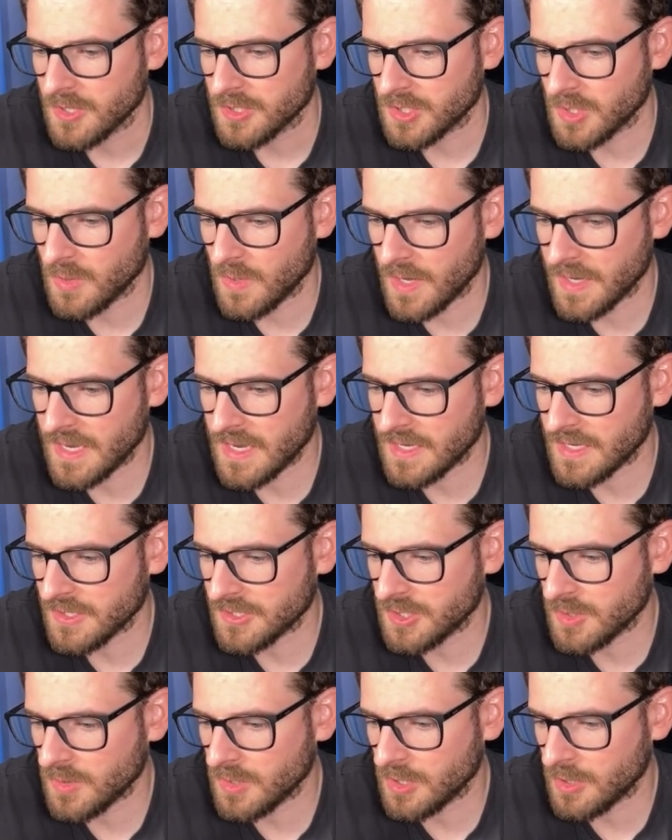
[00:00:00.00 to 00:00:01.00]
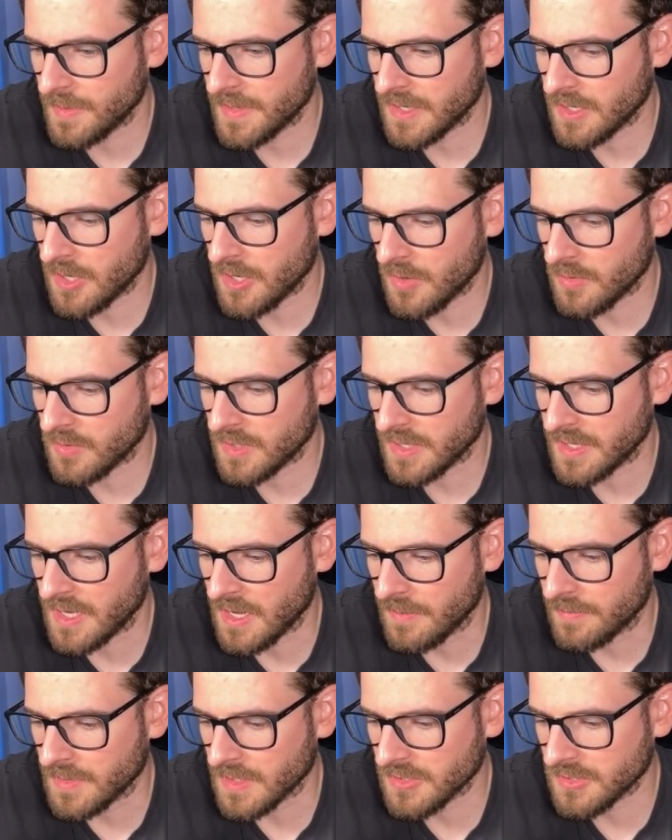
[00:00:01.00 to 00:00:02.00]
So again, let's do a little bit of code
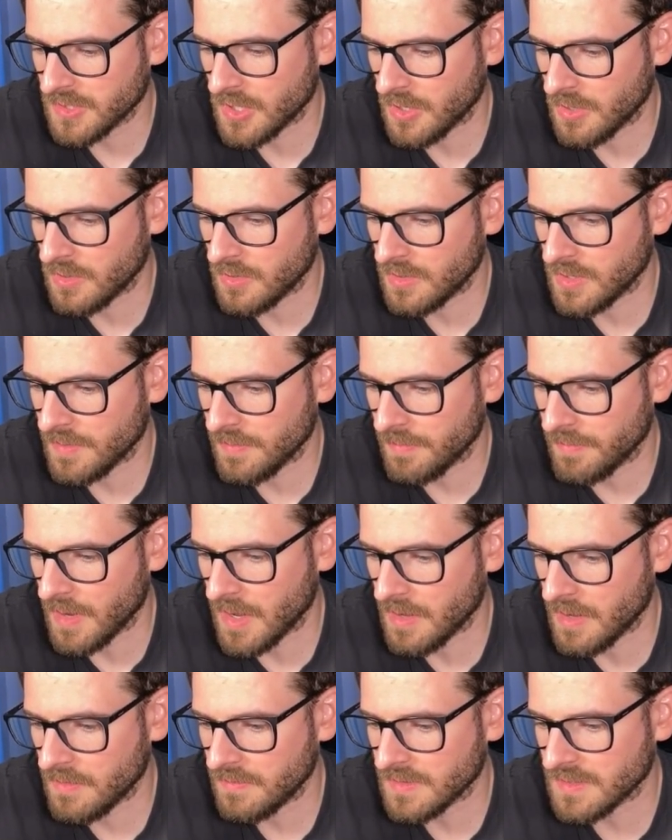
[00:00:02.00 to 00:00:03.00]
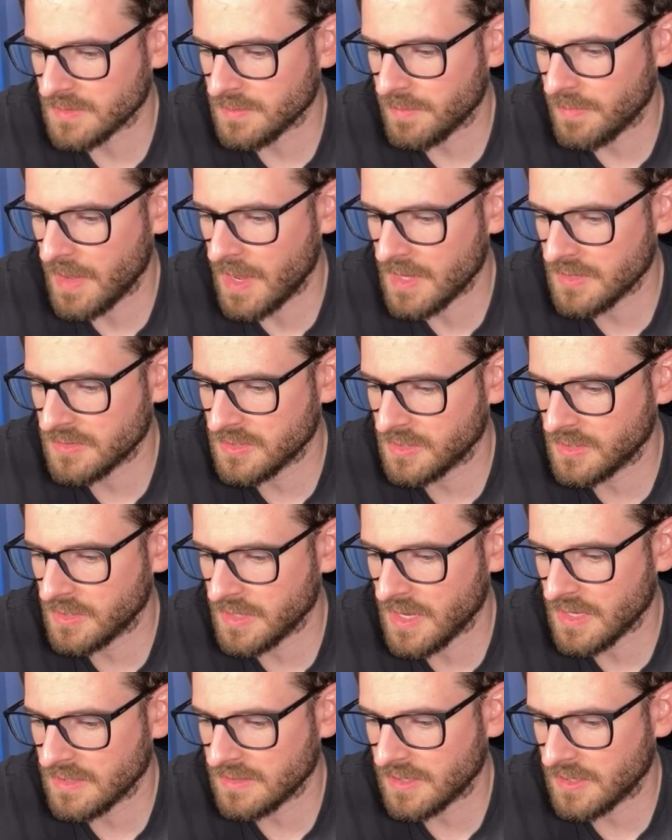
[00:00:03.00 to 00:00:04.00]
cleanup. This code above is
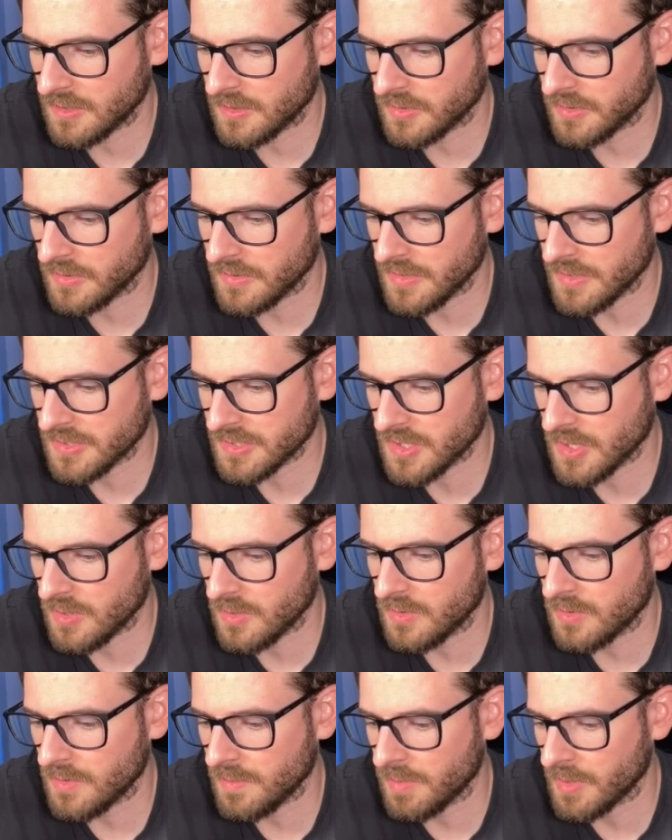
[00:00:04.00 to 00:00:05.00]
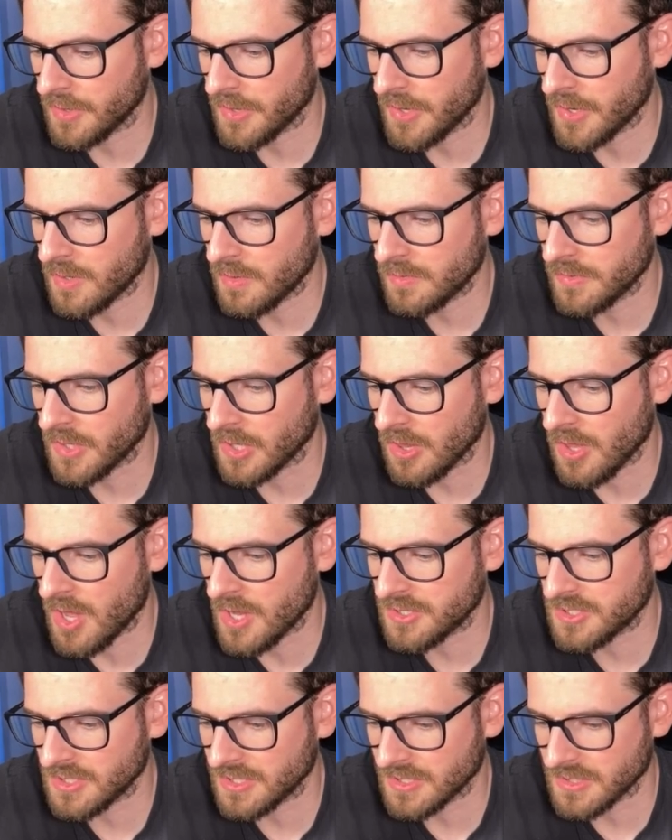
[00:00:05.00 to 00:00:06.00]
basically identical to this code below. The
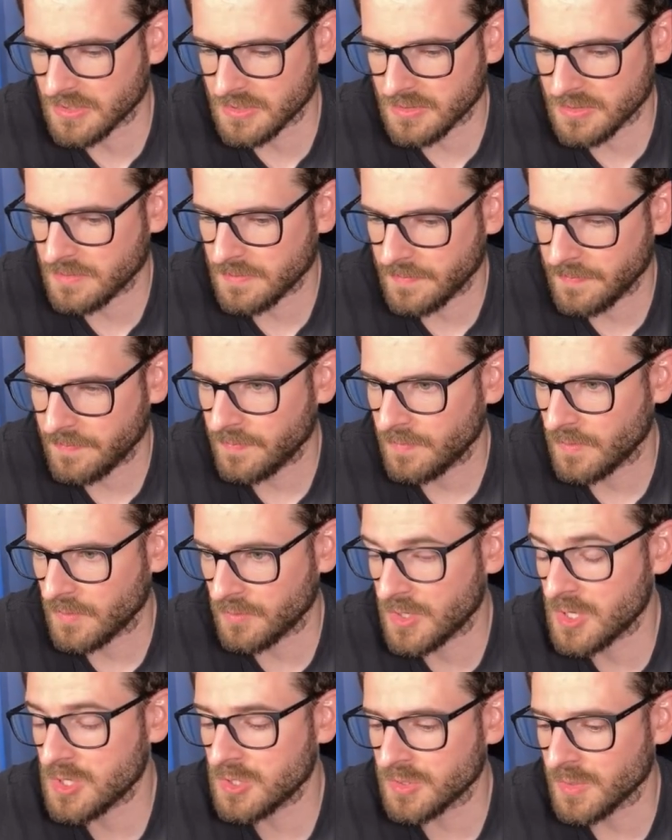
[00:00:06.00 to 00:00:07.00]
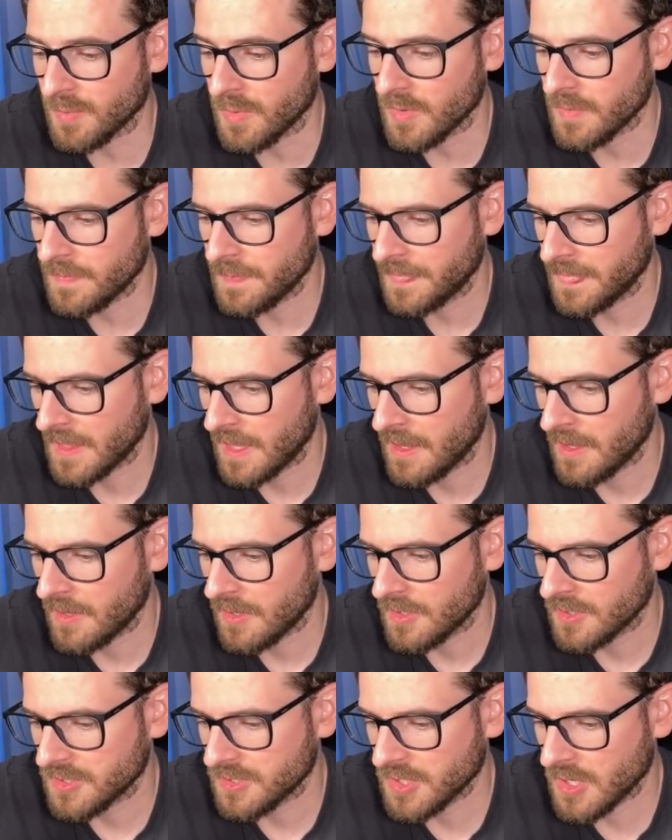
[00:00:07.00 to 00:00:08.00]
logic is reusable.
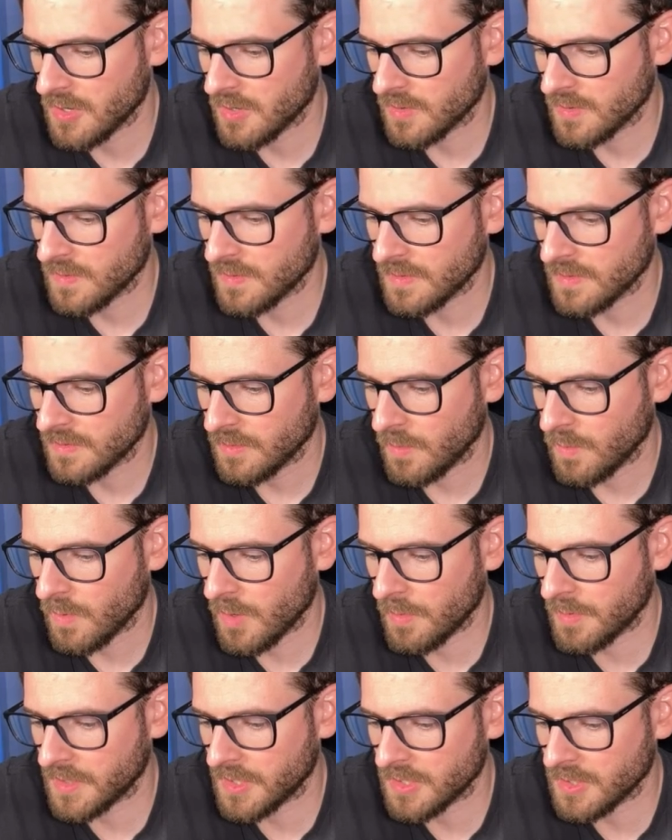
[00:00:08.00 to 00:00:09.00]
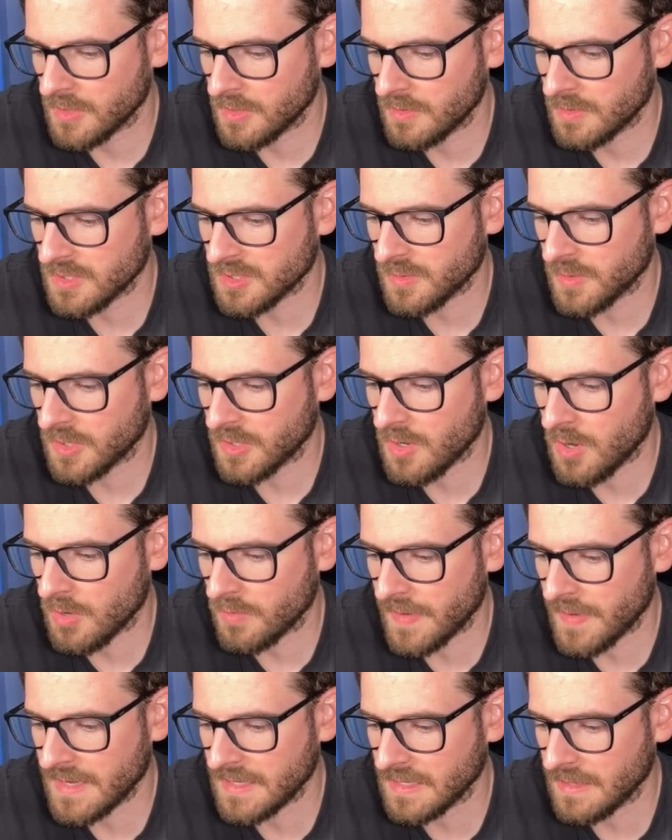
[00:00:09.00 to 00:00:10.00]
So what we're going to do is we're going to call
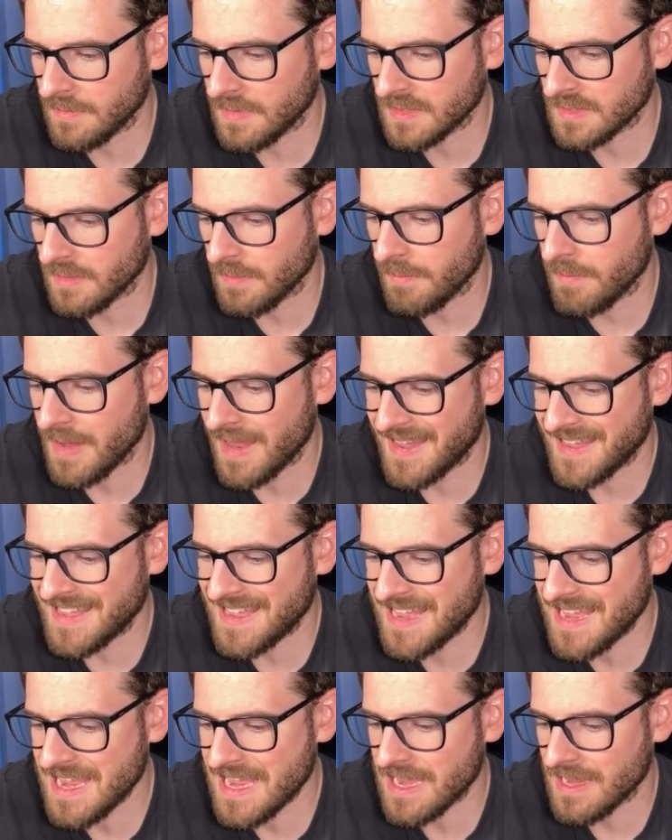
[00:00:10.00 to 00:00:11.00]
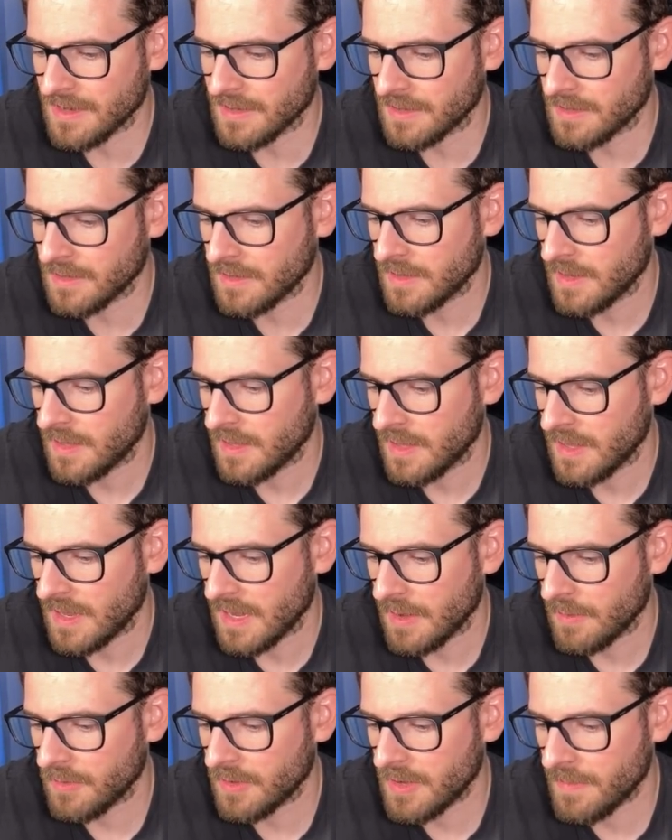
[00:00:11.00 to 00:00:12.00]
rate limit by key here,
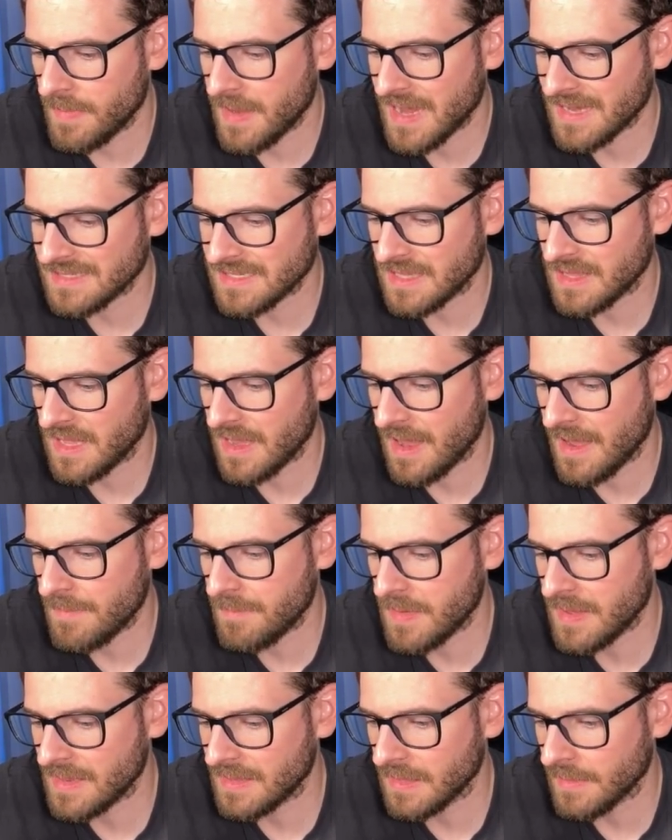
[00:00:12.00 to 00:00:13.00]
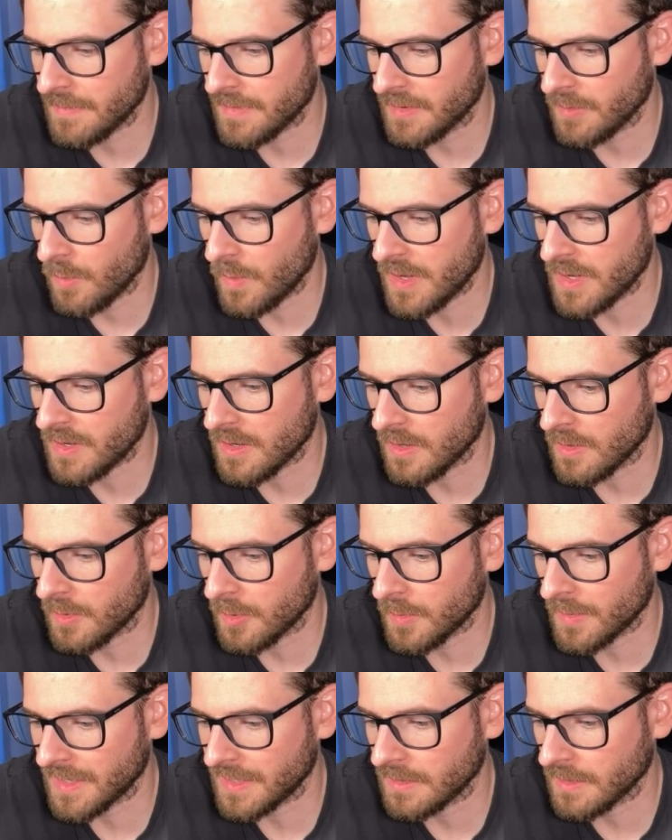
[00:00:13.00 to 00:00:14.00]
and we're going to pass it the IP limit and window, and
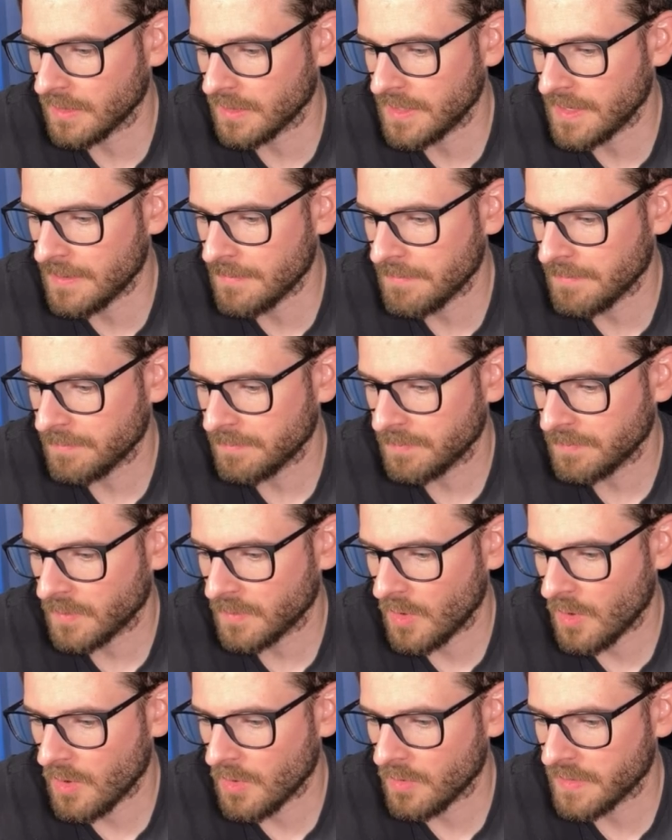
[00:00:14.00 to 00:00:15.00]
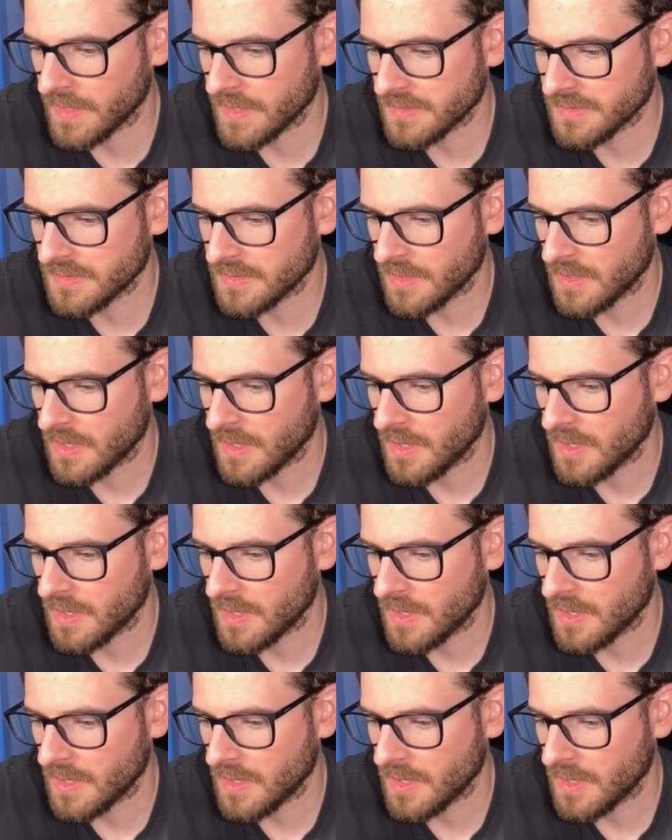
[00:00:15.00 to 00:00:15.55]
we're going to delete all this.